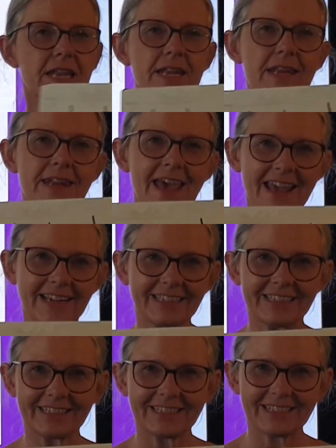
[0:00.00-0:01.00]

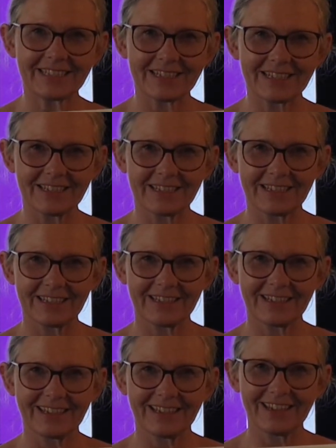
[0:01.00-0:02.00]
Next.
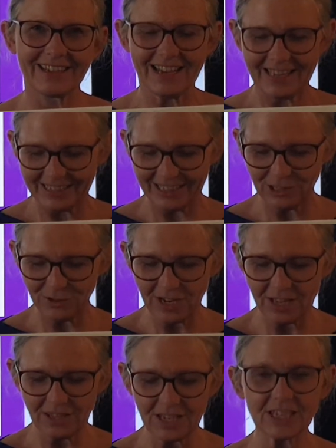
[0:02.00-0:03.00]
Did you
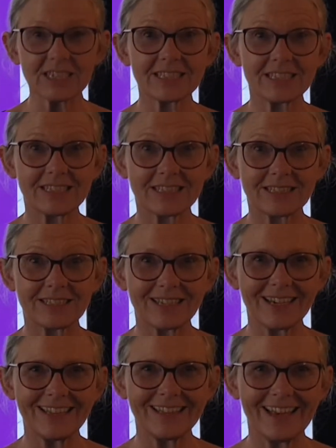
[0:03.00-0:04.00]
get the X
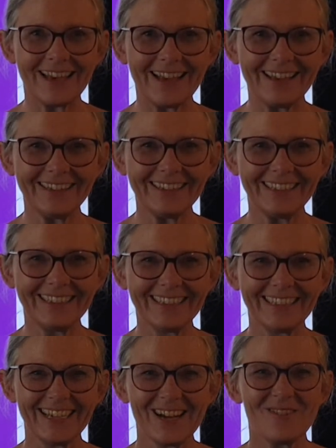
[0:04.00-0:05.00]
in there?
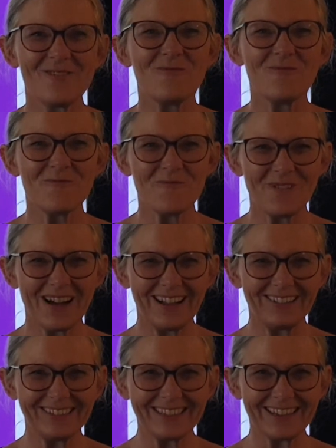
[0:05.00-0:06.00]

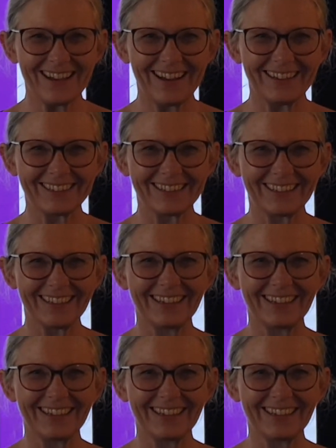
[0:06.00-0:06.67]
Well done.